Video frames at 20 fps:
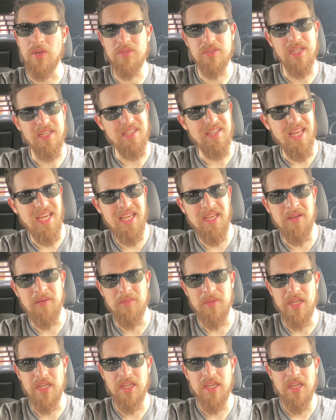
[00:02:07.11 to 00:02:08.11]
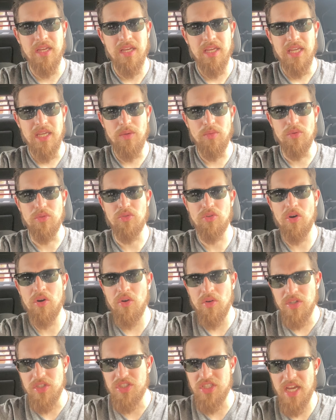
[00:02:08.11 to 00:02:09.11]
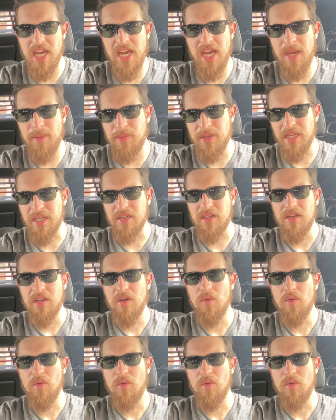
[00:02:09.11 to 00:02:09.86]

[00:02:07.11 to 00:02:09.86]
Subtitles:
It was like, damn, like he would throw a jab and like